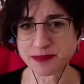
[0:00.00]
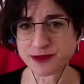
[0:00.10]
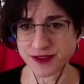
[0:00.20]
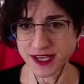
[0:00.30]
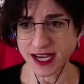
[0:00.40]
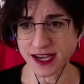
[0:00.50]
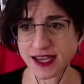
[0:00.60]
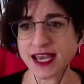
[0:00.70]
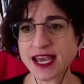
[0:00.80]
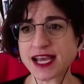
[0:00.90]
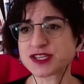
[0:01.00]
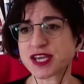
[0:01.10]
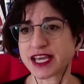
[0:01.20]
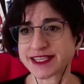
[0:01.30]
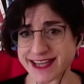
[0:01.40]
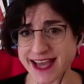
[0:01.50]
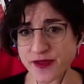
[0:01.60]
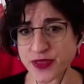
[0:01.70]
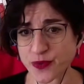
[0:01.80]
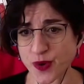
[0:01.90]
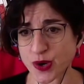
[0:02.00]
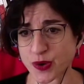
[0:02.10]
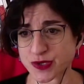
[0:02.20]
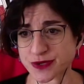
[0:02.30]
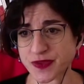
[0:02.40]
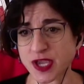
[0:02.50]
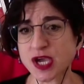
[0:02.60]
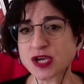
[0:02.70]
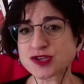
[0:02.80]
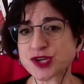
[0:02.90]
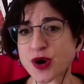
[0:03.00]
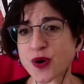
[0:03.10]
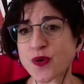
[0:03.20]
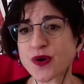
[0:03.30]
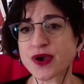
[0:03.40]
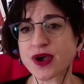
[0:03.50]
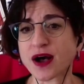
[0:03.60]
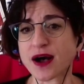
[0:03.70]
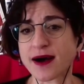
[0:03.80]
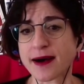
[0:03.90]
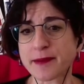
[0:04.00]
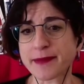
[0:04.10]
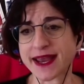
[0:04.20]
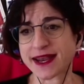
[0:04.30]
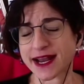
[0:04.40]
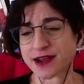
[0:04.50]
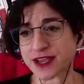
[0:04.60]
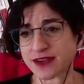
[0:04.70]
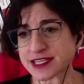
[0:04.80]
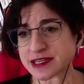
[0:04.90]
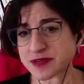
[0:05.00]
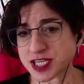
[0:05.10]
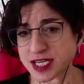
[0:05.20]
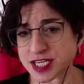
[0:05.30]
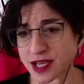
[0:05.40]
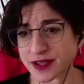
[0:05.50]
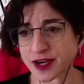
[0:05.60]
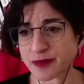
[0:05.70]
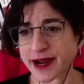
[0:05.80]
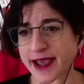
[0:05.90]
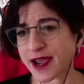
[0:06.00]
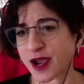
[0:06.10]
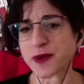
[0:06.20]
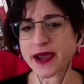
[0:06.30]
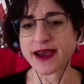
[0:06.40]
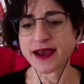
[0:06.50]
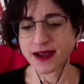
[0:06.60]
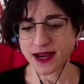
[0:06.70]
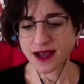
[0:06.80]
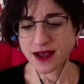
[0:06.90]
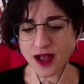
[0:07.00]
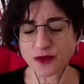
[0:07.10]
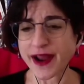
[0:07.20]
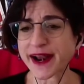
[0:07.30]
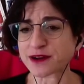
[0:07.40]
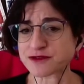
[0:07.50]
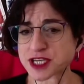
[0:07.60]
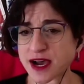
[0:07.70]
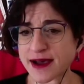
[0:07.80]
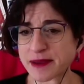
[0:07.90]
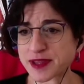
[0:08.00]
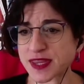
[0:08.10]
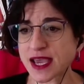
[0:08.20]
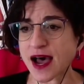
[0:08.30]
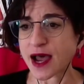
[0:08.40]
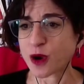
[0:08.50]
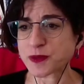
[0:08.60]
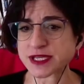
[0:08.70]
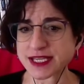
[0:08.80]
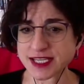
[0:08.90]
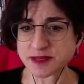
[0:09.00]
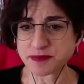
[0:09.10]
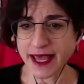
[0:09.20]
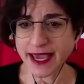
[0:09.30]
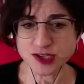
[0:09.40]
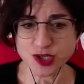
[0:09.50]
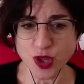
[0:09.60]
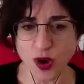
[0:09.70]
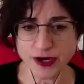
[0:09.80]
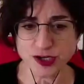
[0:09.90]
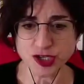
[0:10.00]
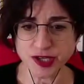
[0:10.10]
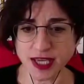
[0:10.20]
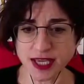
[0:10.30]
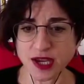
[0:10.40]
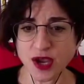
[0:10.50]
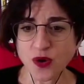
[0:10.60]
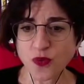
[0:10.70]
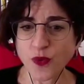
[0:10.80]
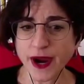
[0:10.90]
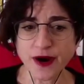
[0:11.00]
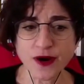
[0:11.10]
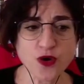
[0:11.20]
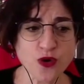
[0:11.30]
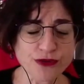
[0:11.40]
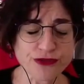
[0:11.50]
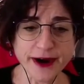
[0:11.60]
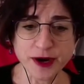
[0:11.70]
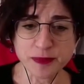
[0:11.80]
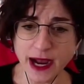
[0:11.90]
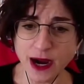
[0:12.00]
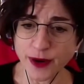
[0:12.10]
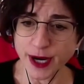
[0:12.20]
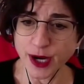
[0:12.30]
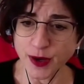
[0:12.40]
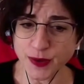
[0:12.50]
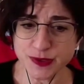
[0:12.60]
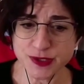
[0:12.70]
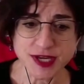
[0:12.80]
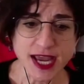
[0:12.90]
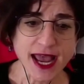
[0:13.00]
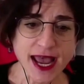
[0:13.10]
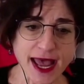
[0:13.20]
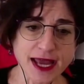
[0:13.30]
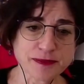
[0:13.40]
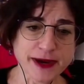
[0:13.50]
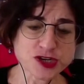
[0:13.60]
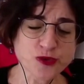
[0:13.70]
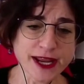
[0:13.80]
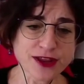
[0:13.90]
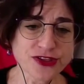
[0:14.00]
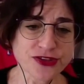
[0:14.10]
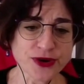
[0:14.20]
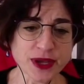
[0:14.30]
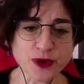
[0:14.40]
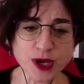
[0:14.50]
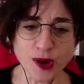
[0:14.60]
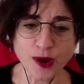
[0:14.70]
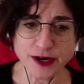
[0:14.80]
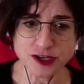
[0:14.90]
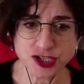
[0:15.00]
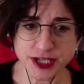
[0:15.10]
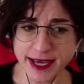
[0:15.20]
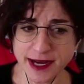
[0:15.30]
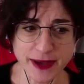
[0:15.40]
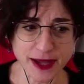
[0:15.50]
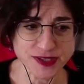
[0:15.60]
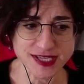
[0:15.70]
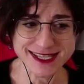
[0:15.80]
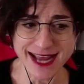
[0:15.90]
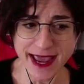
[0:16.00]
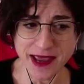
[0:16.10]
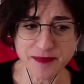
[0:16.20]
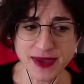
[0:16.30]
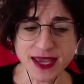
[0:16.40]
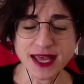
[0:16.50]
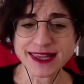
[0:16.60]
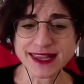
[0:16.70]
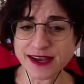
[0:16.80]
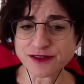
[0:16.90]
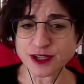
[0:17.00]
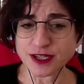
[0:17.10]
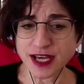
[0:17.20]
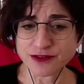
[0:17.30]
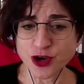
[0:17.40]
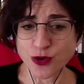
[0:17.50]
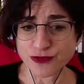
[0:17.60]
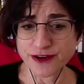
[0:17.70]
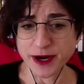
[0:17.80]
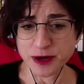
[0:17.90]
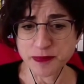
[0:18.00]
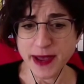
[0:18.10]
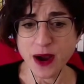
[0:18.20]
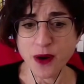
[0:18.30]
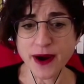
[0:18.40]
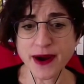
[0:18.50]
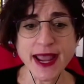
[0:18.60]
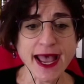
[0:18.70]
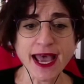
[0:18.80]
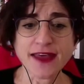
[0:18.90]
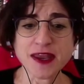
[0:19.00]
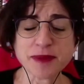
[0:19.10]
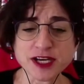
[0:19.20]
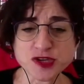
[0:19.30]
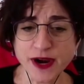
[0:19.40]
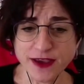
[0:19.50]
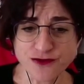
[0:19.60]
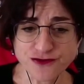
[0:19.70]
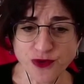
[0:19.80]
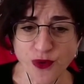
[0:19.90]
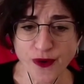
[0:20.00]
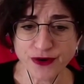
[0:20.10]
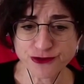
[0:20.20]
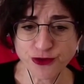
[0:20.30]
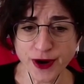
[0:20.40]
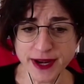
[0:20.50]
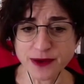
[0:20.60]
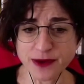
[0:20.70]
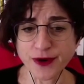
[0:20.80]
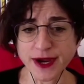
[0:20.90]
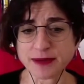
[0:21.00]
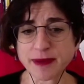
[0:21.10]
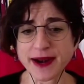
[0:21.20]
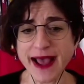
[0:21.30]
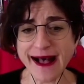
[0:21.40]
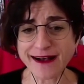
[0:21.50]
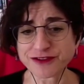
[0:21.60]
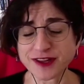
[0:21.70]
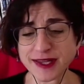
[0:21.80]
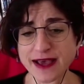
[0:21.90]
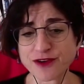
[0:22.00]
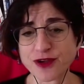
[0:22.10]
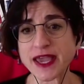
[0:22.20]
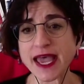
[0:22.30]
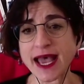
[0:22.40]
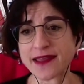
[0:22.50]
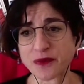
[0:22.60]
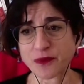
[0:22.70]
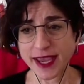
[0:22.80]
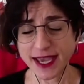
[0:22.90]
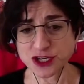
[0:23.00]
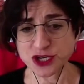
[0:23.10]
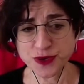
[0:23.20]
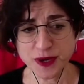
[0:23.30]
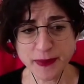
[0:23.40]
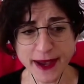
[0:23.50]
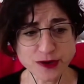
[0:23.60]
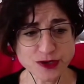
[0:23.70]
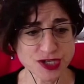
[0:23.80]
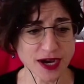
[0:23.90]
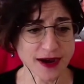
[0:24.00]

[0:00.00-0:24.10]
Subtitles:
of thing. It's down the road. So and I've given some detail here, but I hope I'll run out of time, but I hope this explains largely where coal-fired power goes. And by 2030, we're largely at about the same level of coal-fired power. And then by 2040, we're at about half the level. And then we get to about,